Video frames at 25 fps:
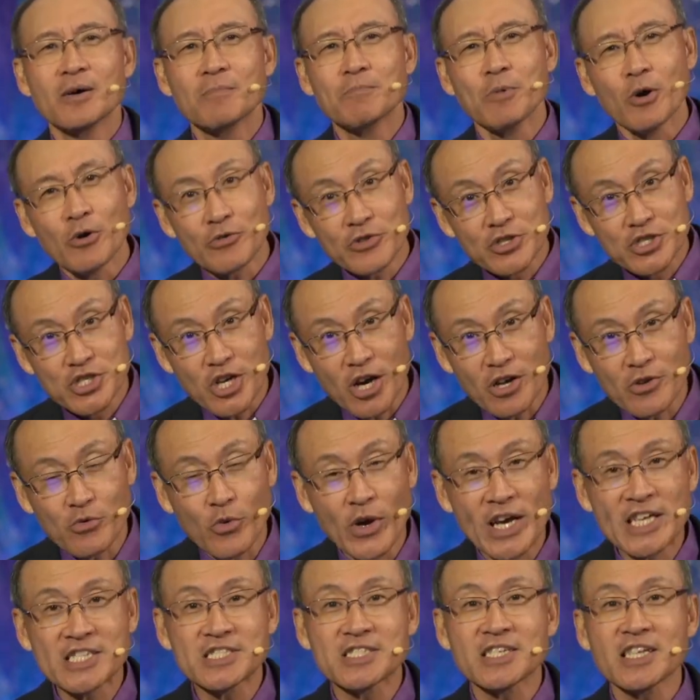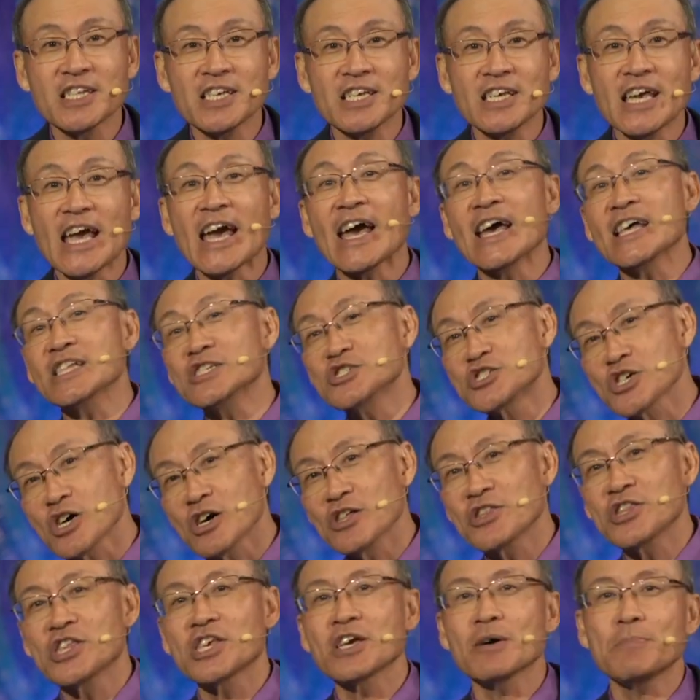Both John Wesley and
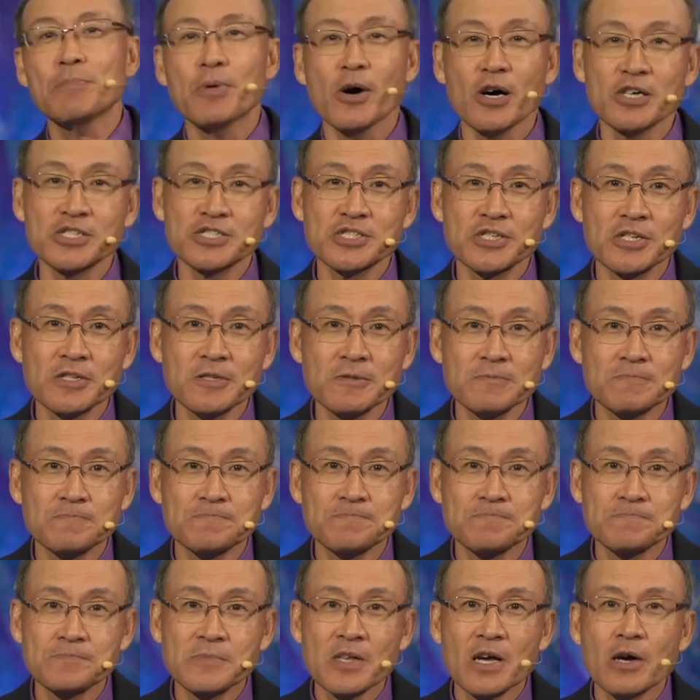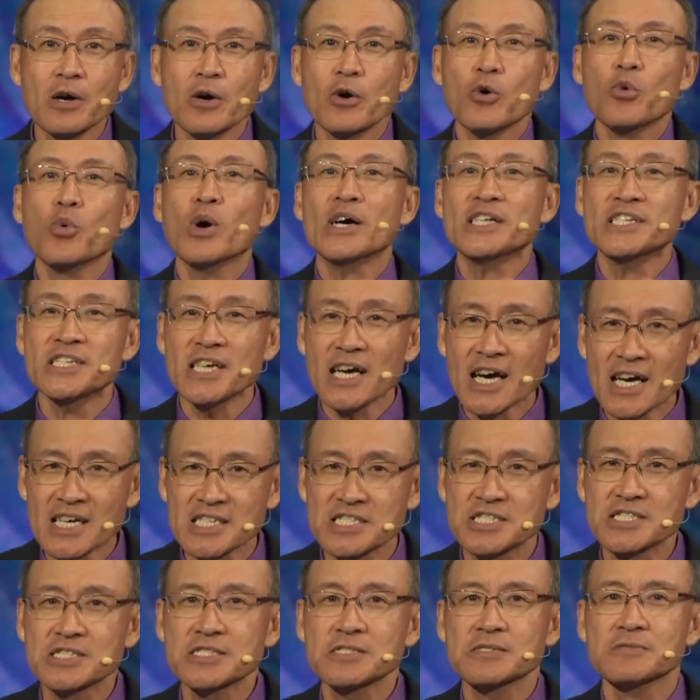John the Apostle want
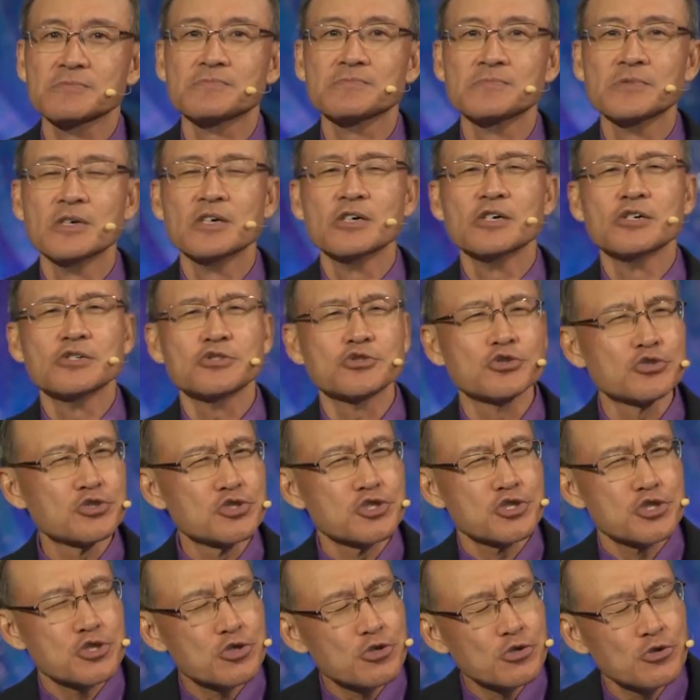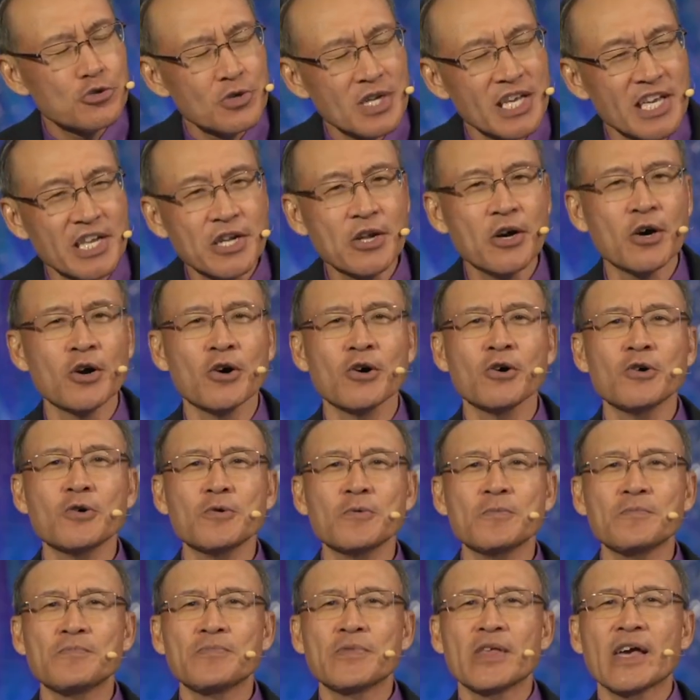us to truly
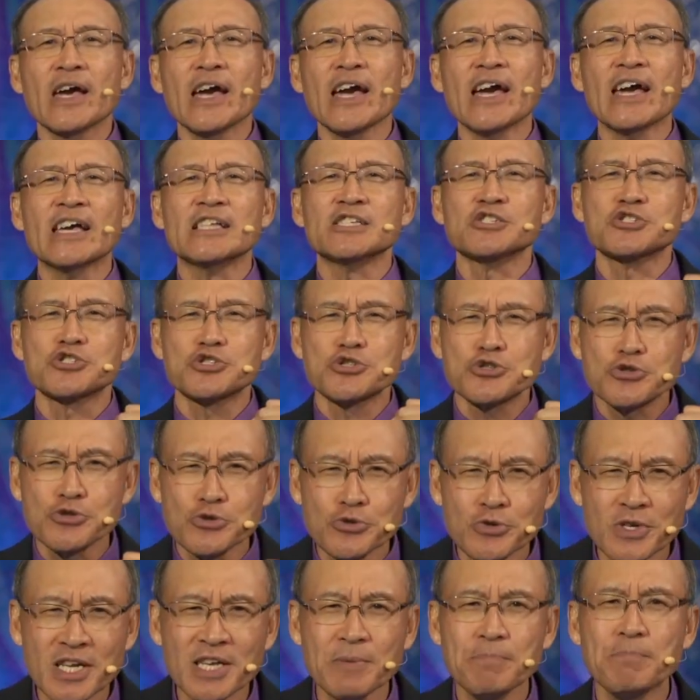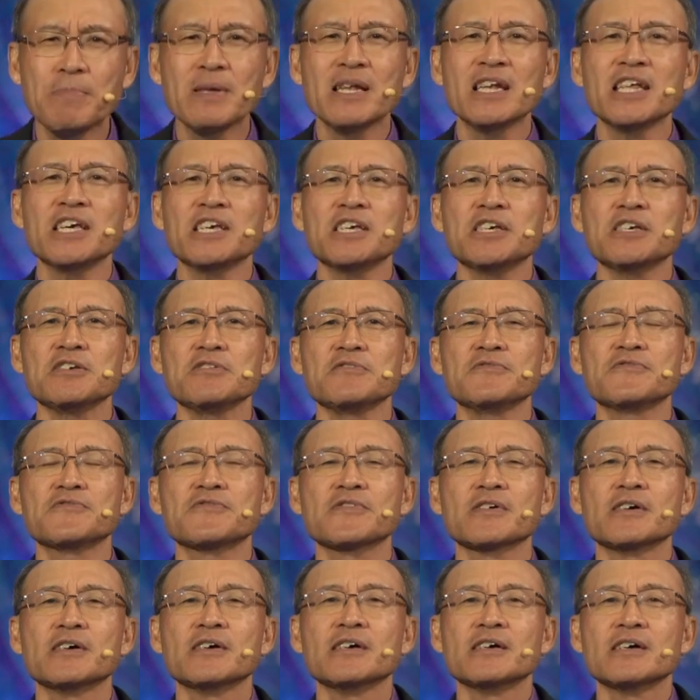know and truly
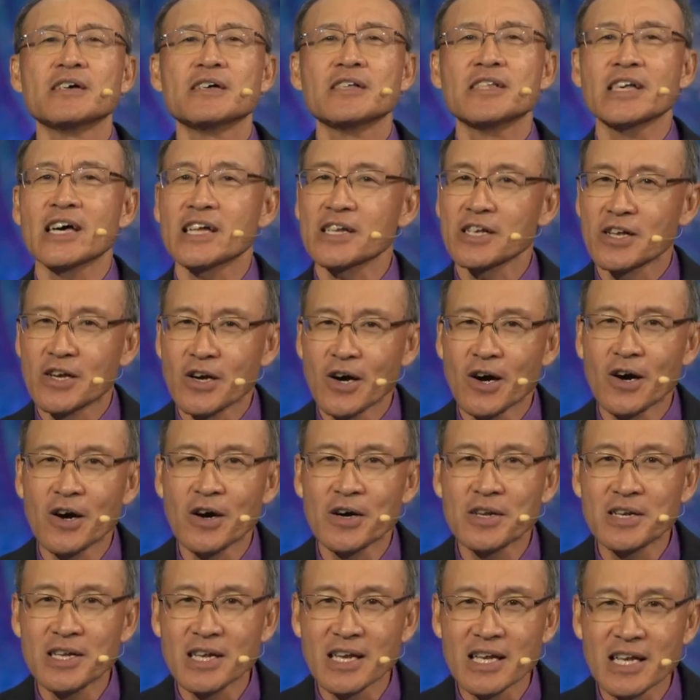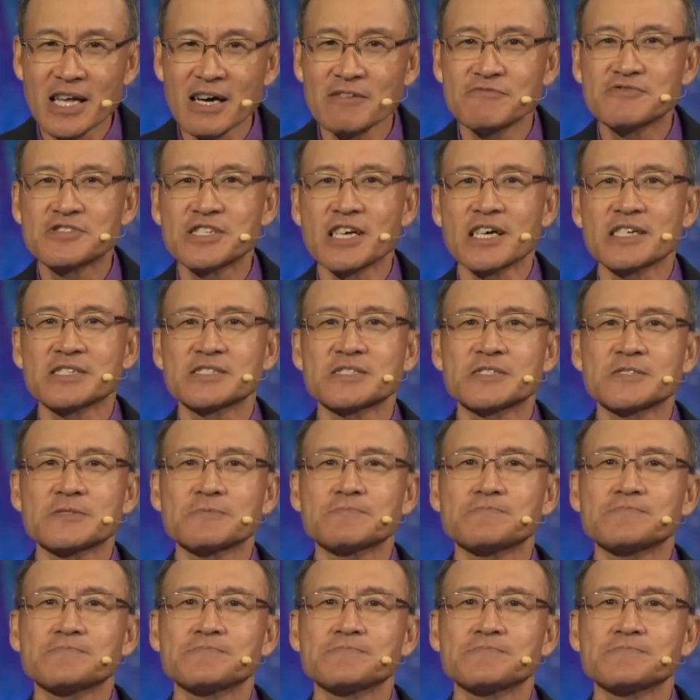believe that God loves us,